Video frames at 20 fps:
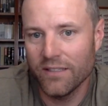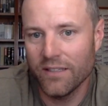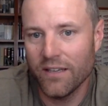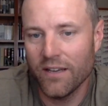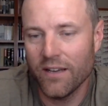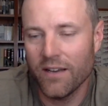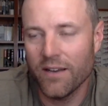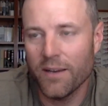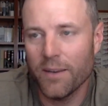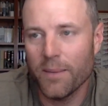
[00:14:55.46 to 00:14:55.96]

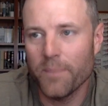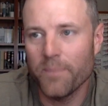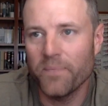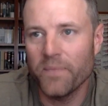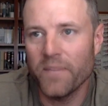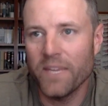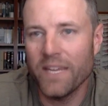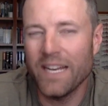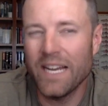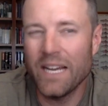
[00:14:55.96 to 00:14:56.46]

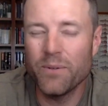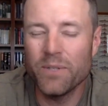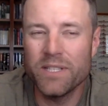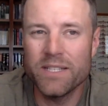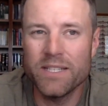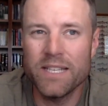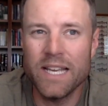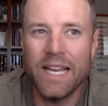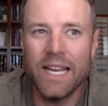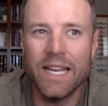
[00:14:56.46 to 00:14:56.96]
And I would
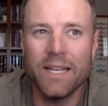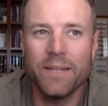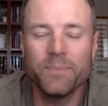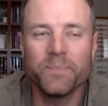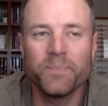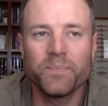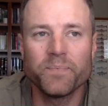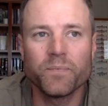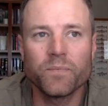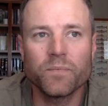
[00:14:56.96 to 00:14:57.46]
say
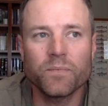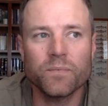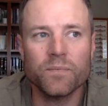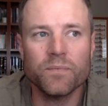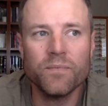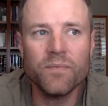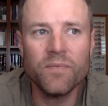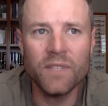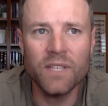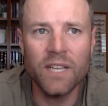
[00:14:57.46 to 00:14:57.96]

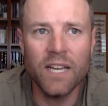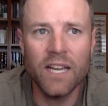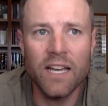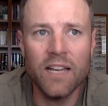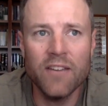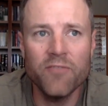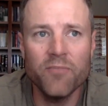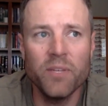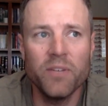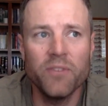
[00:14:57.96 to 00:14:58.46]

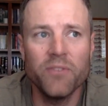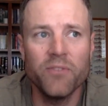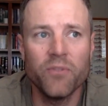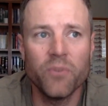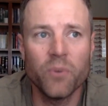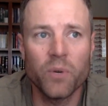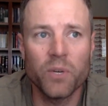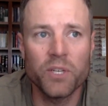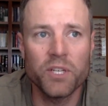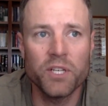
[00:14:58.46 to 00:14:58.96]
I've been
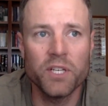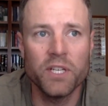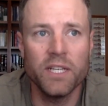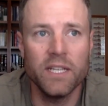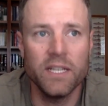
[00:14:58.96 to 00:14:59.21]
fortunate